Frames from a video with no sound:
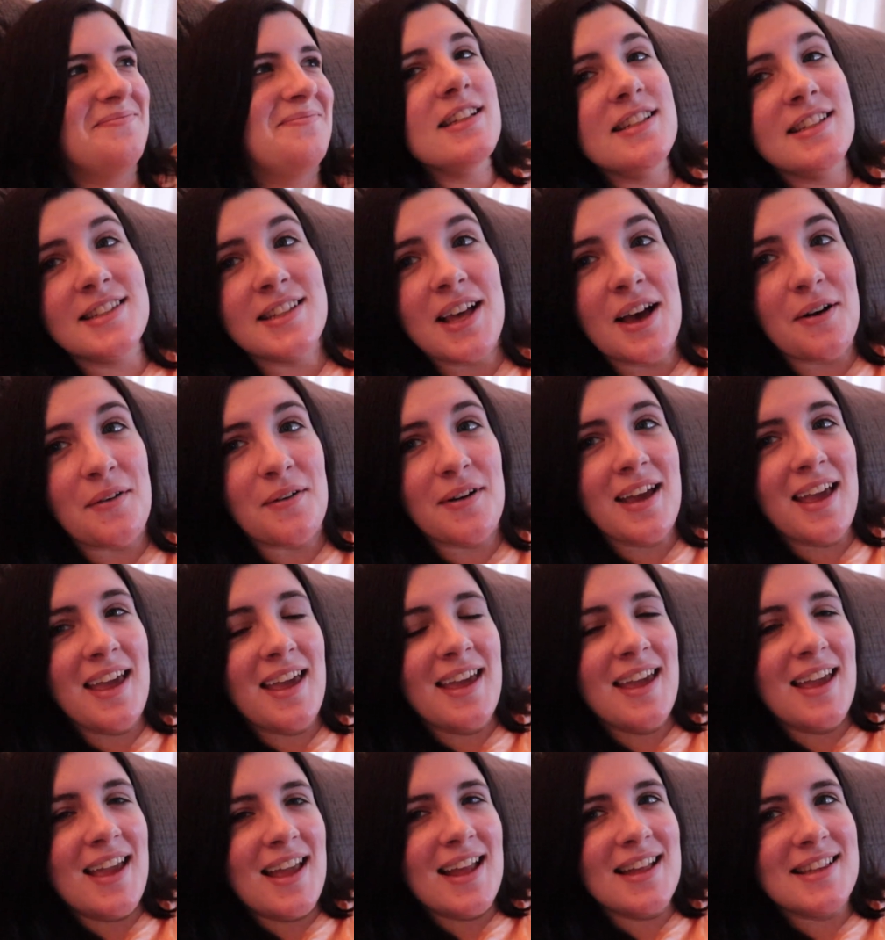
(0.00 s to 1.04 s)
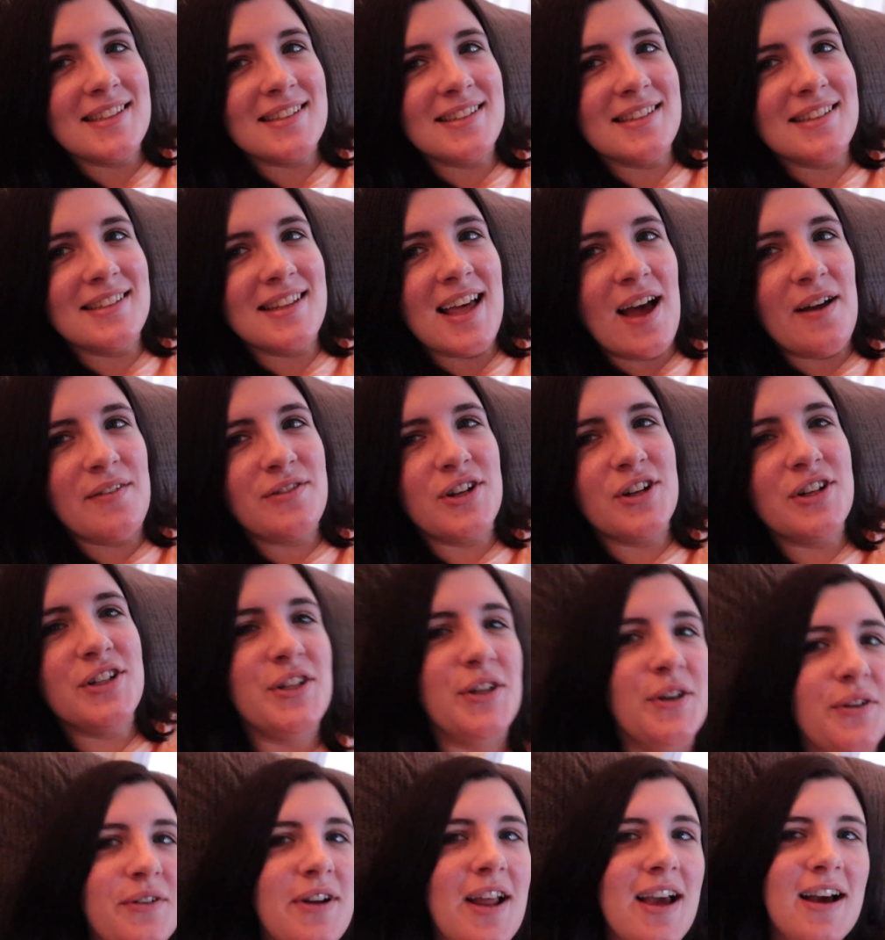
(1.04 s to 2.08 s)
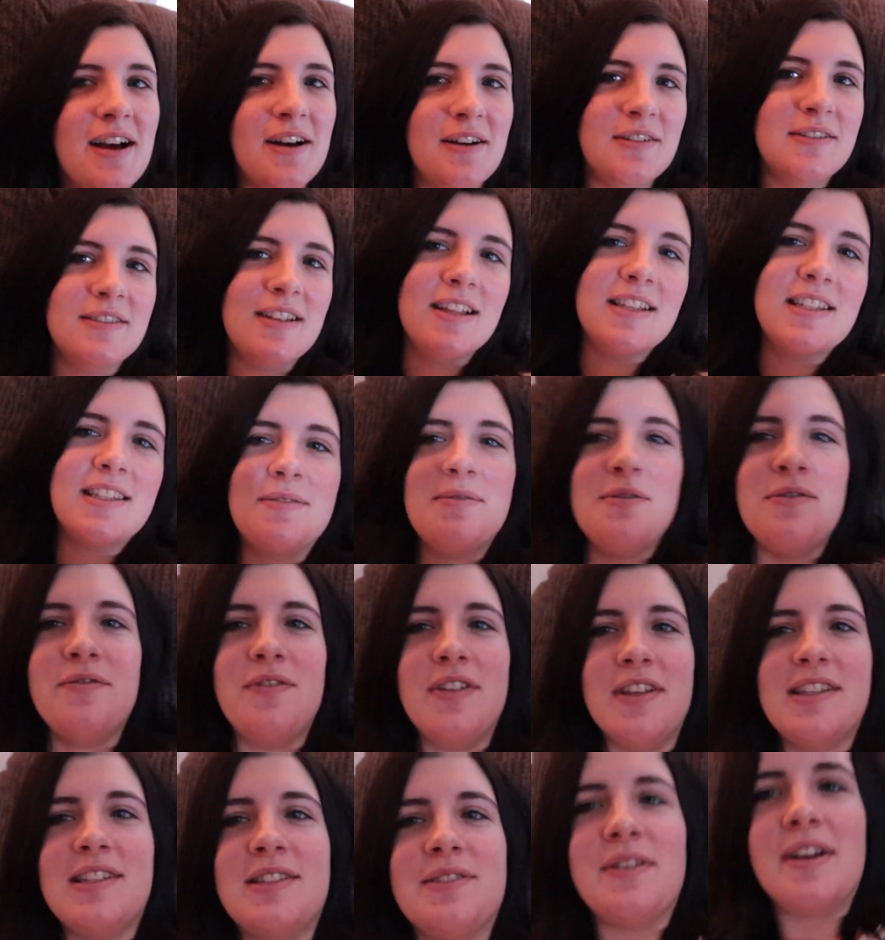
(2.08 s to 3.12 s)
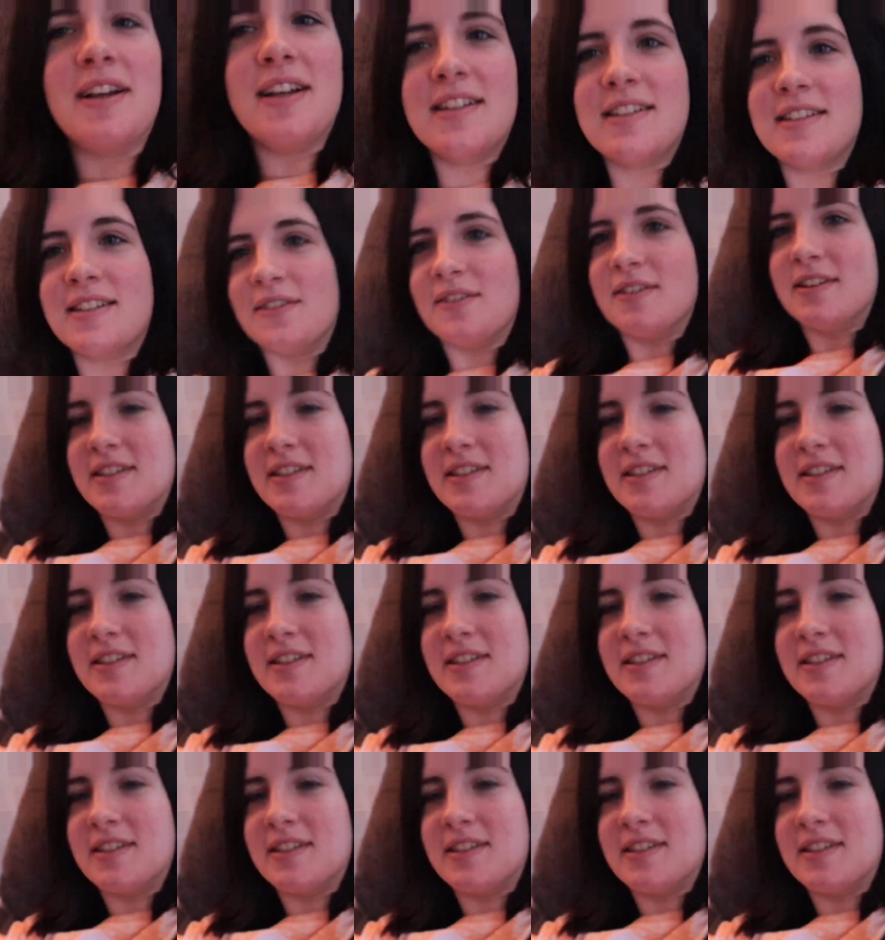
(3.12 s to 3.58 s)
So, it's a little after 2 now. Let's move this way so